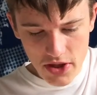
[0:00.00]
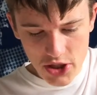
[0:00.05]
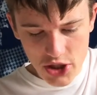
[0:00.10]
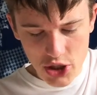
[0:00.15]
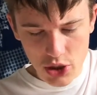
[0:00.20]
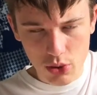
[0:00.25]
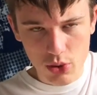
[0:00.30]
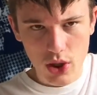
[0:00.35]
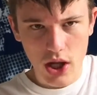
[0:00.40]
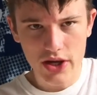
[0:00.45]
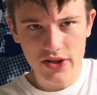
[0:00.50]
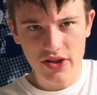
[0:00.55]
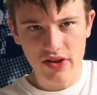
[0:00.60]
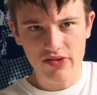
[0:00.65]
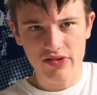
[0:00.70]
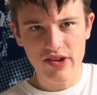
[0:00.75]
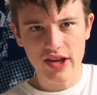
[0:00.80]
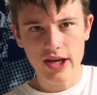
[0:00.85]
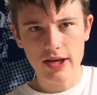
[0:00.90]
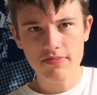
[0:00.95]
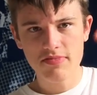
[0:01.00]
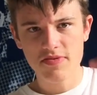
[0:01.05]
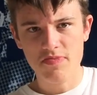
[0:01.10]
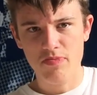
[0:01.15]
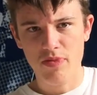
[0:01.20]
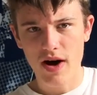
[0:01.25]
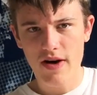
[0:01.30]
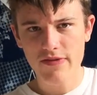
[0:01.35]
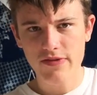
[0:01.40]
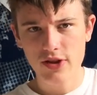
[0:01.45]
two London teams,
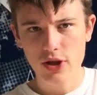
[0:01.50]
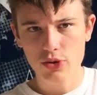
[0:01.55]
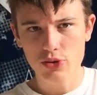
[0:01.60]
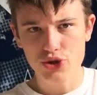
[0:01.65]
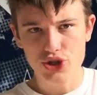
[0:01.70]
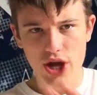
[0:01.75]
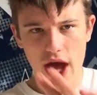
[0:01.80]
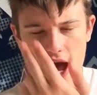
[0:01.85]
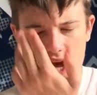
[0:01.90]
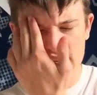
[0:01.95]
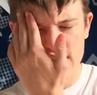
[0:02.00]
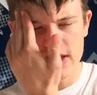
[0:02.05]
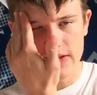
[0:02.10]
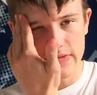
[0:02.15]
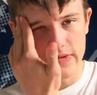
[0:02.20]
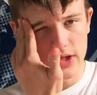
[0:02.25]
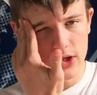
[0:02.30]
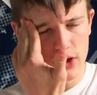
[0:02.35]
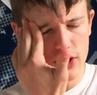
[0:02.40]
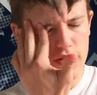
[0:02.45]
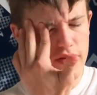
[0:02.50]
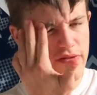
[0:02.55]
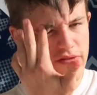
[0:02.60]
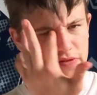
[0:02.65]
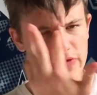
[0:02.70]
Buffalo, Jacksonville,